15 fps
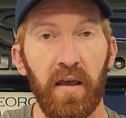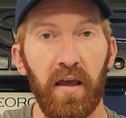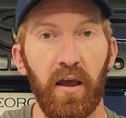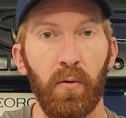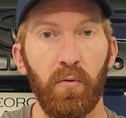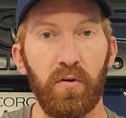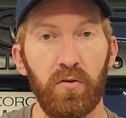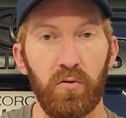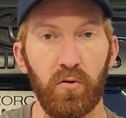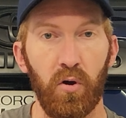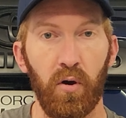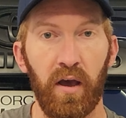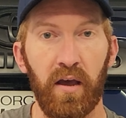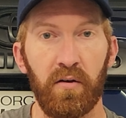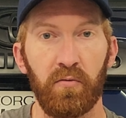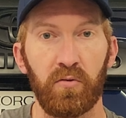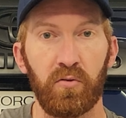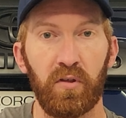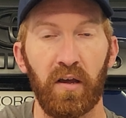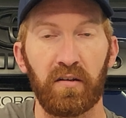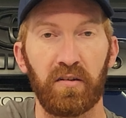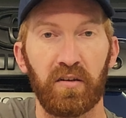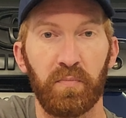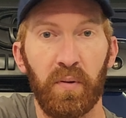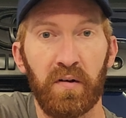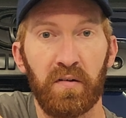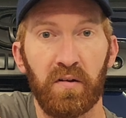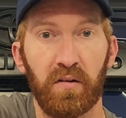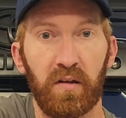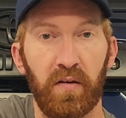and when you go ahead and do that
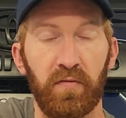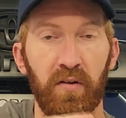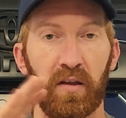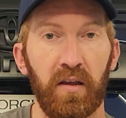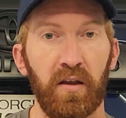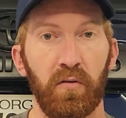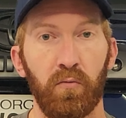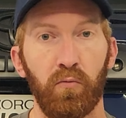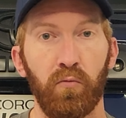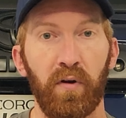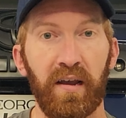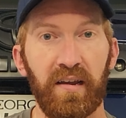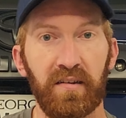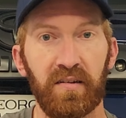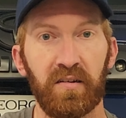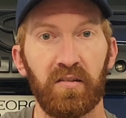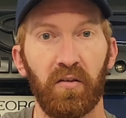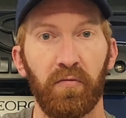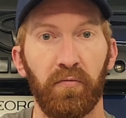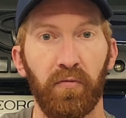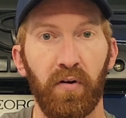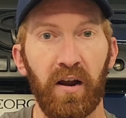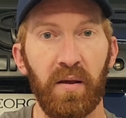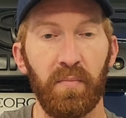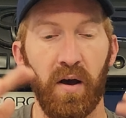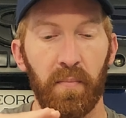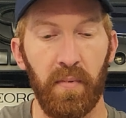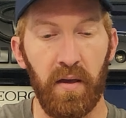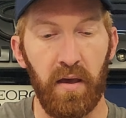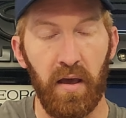suspension lift, it raises the frame
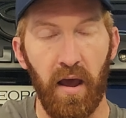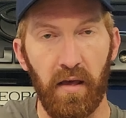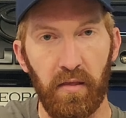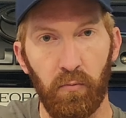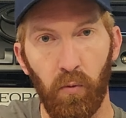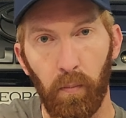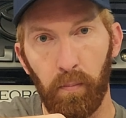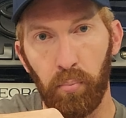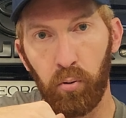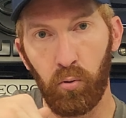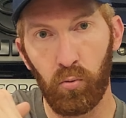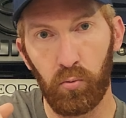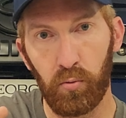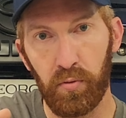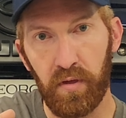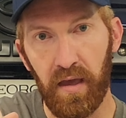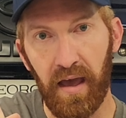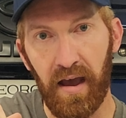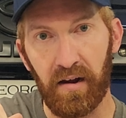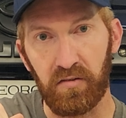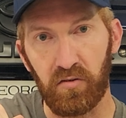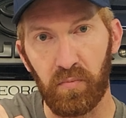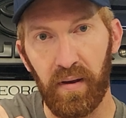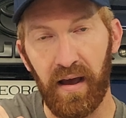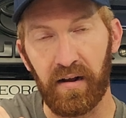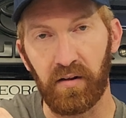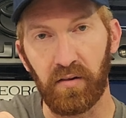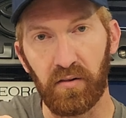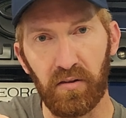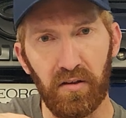up and then will pull the axle back a
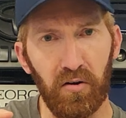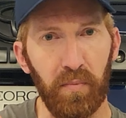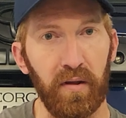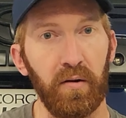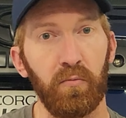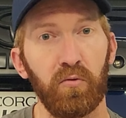little bit.